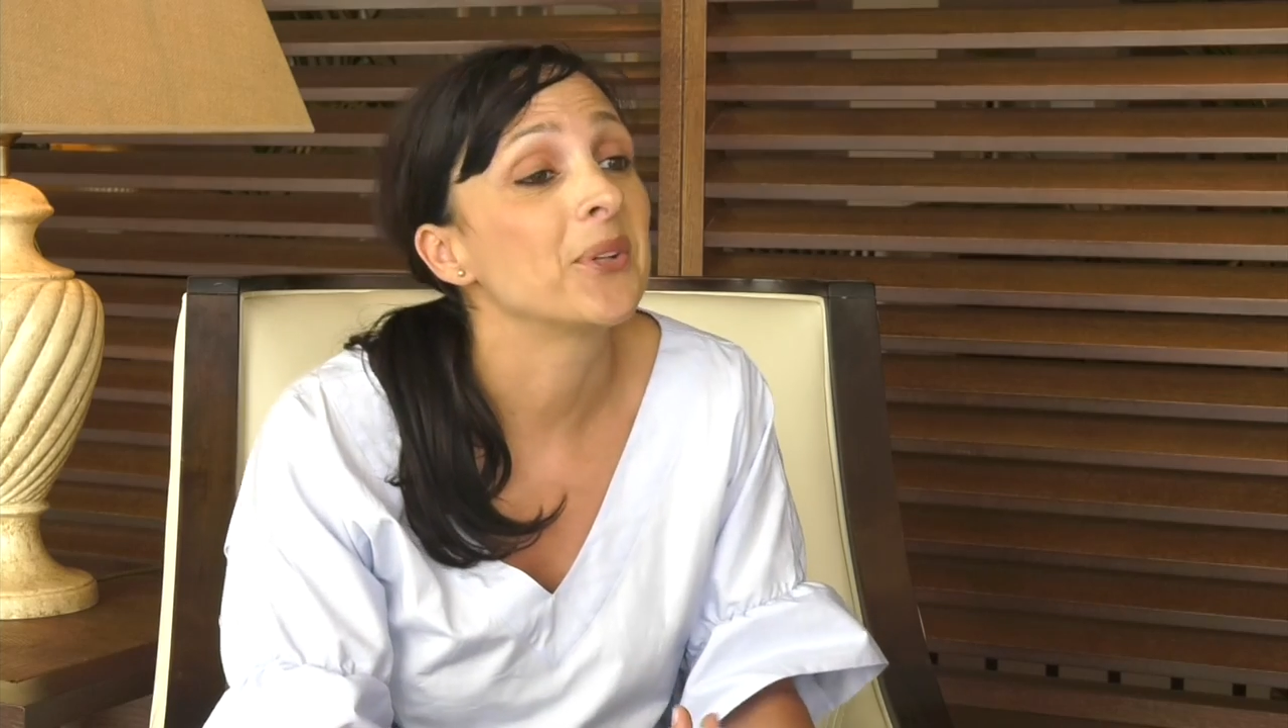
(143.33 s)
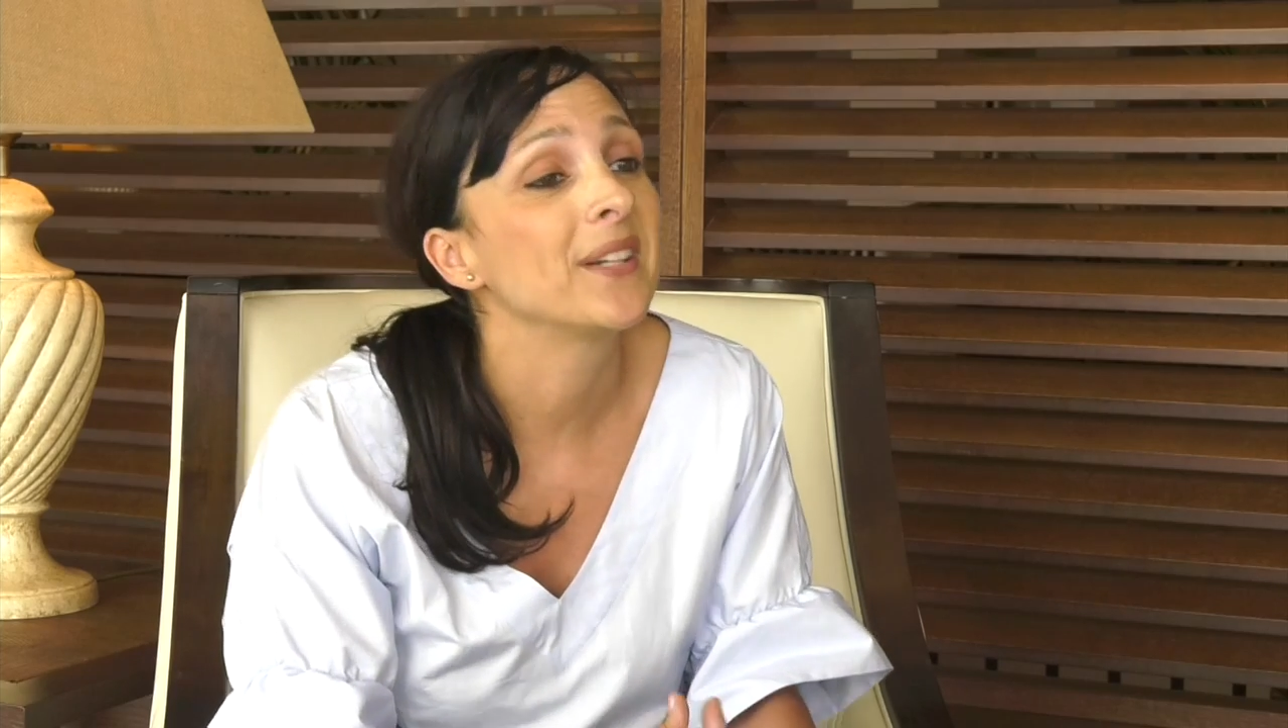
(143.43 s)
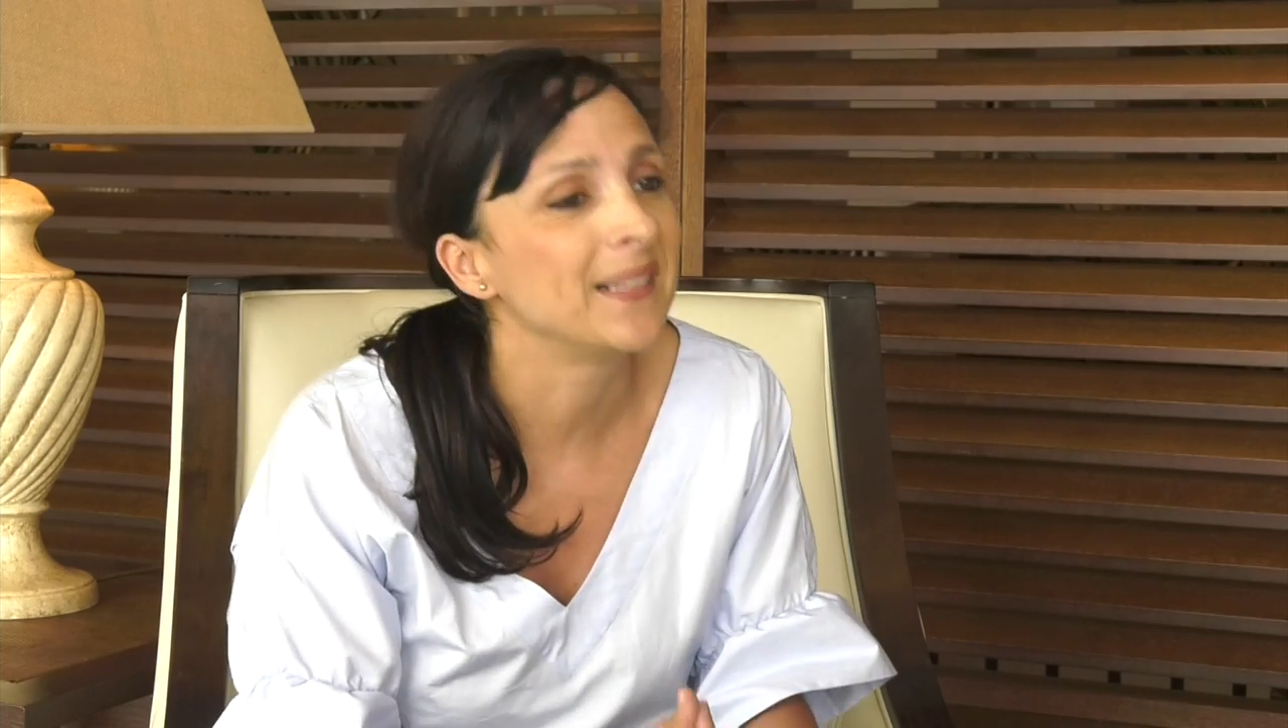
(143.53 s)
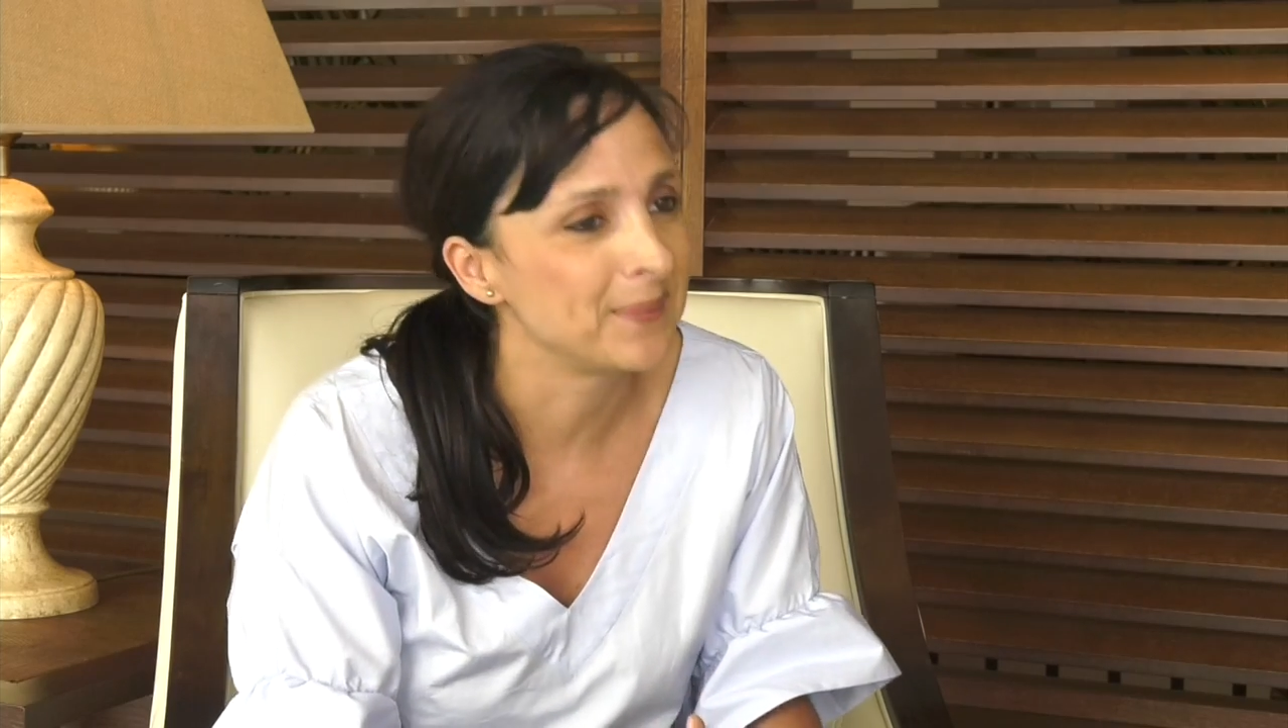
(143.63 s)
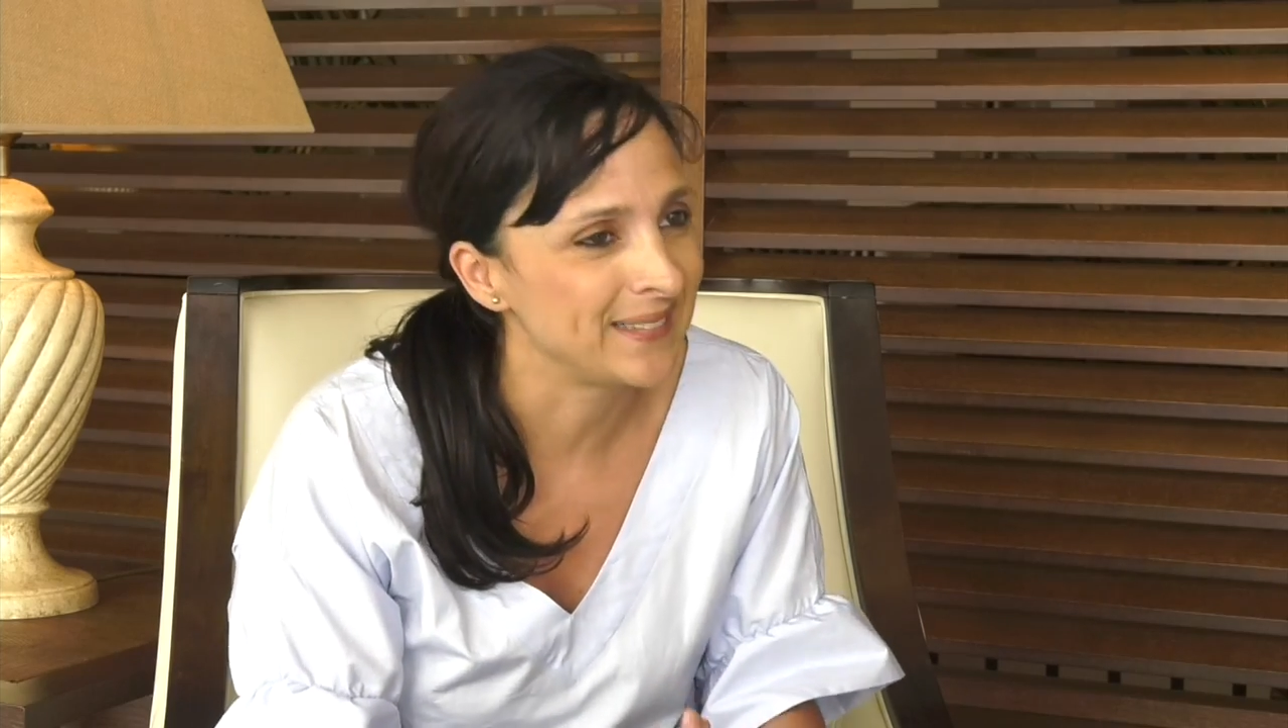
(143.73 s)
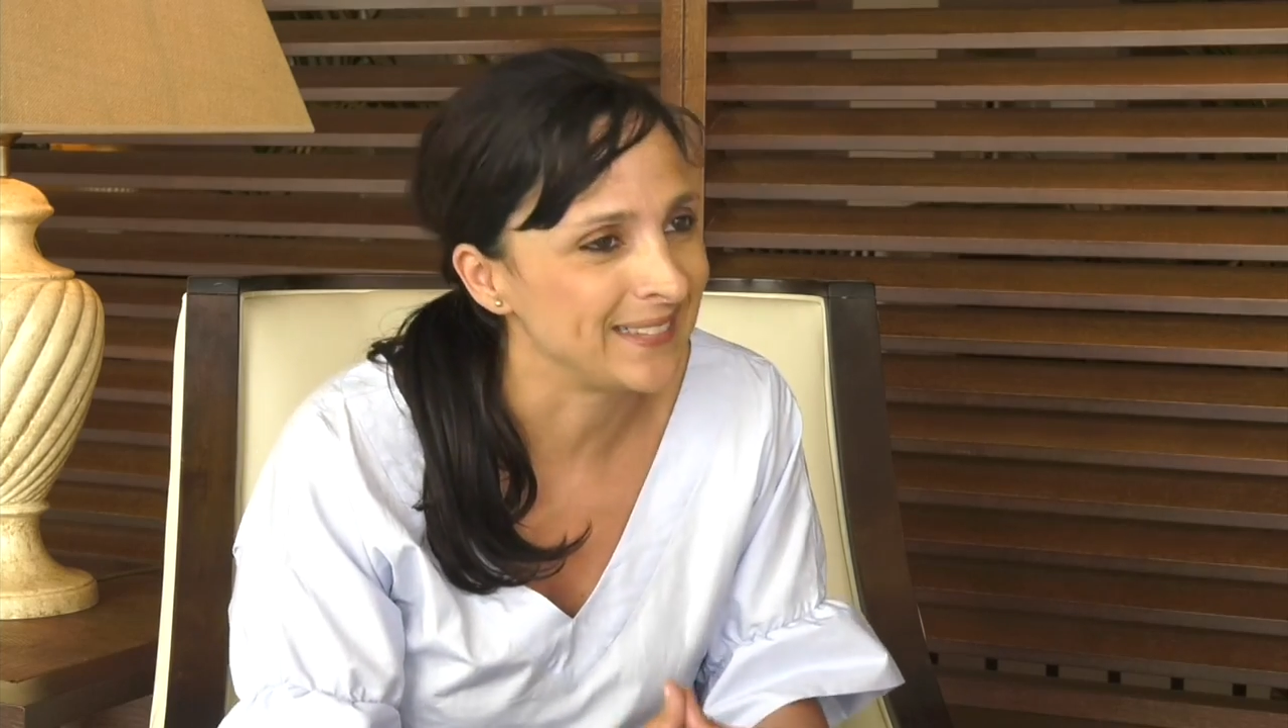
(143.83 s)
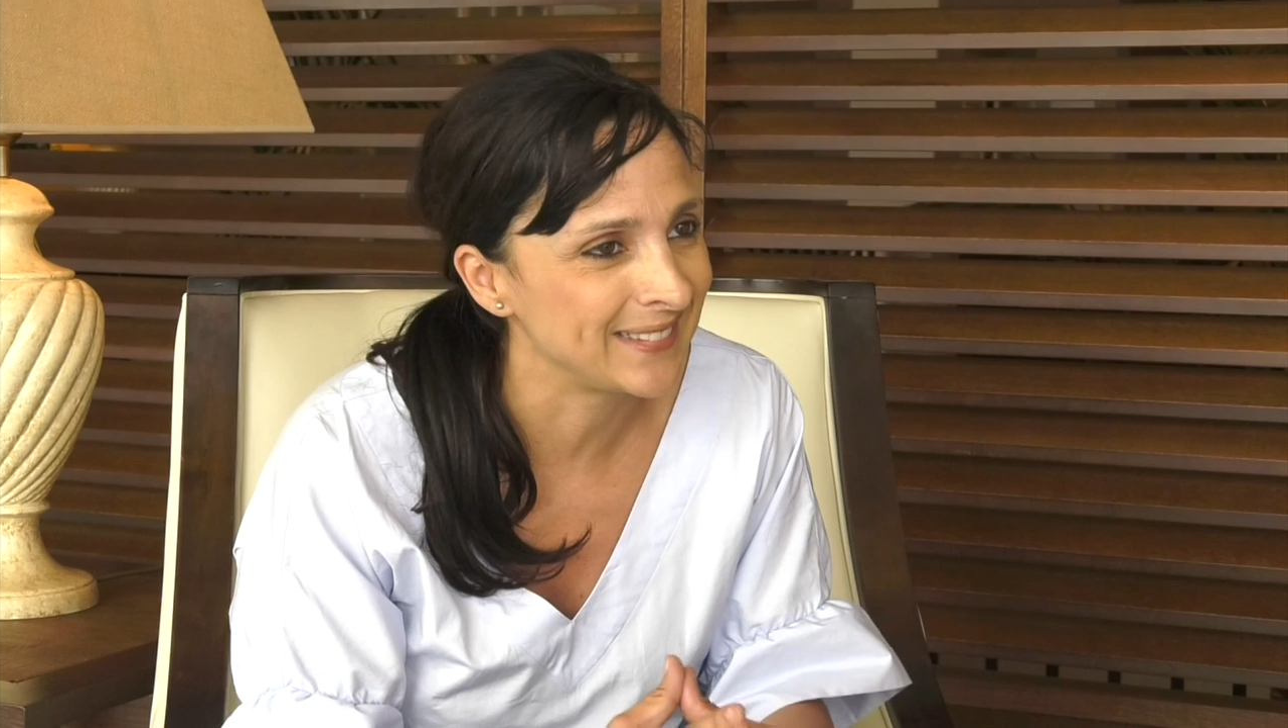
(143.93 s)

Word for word: not at liberty